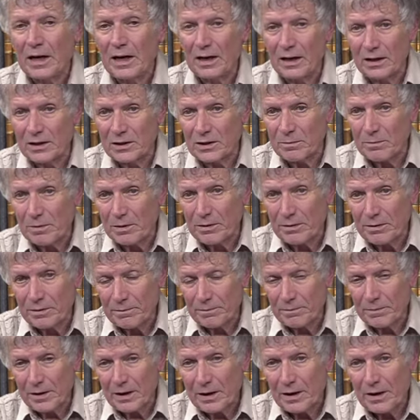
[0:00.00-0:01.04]
Elizabeth,
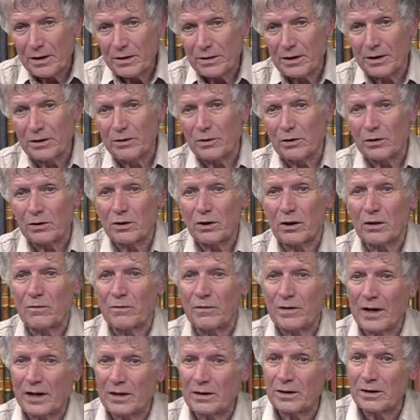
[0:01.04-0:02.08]
the daughter
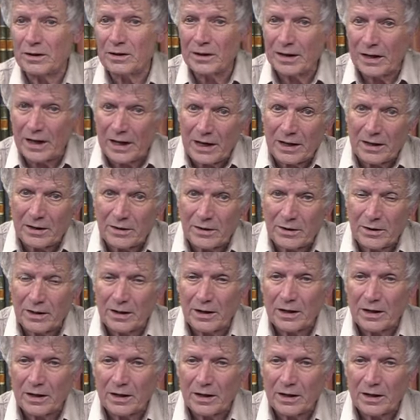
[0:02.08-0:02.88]
of Henry VIII